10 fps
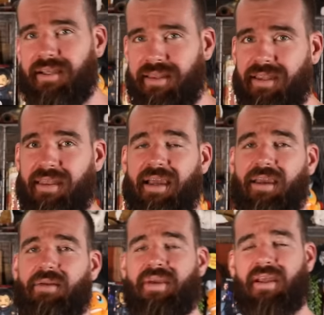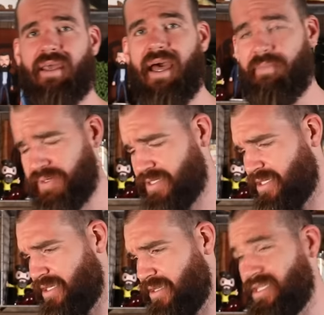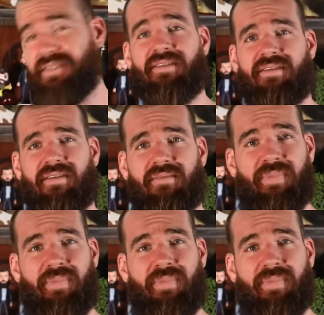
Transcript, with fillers: and I think that can be encompassed in this